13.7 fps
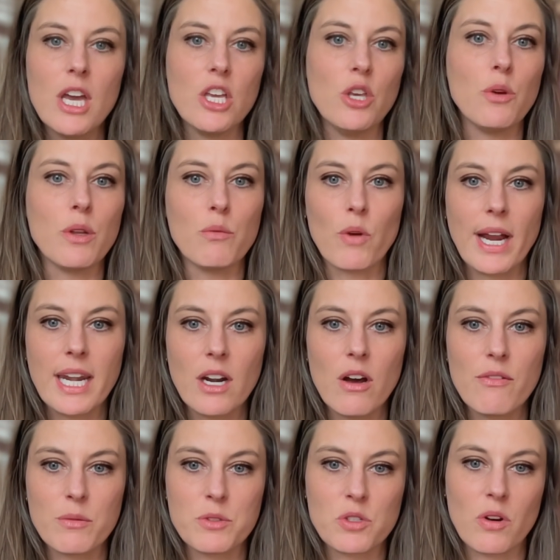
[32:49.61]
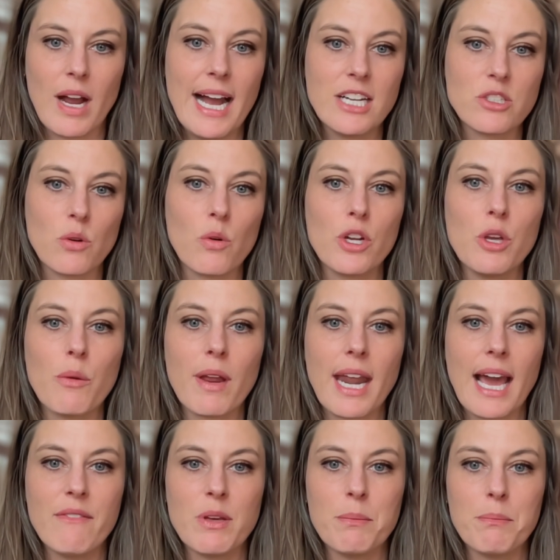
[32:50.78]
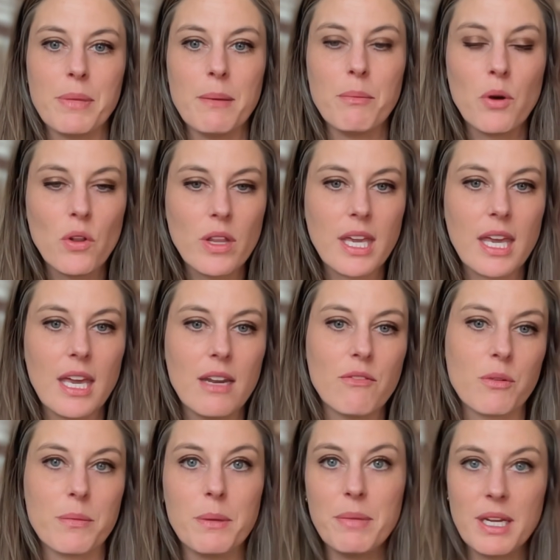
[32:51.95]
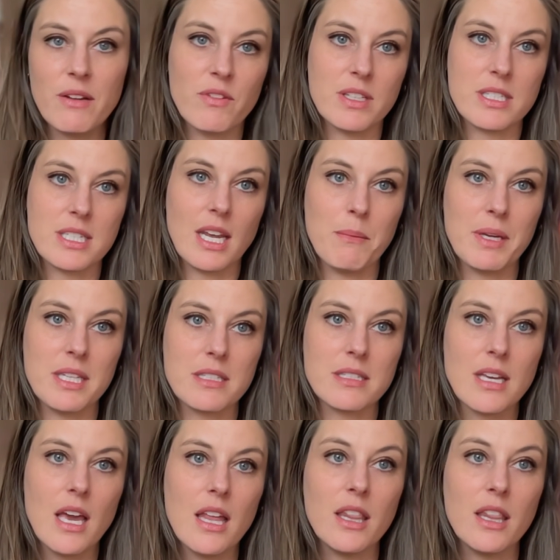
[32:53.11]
You can write it all from scratch, or you can have it be pulling in from the benefit statements.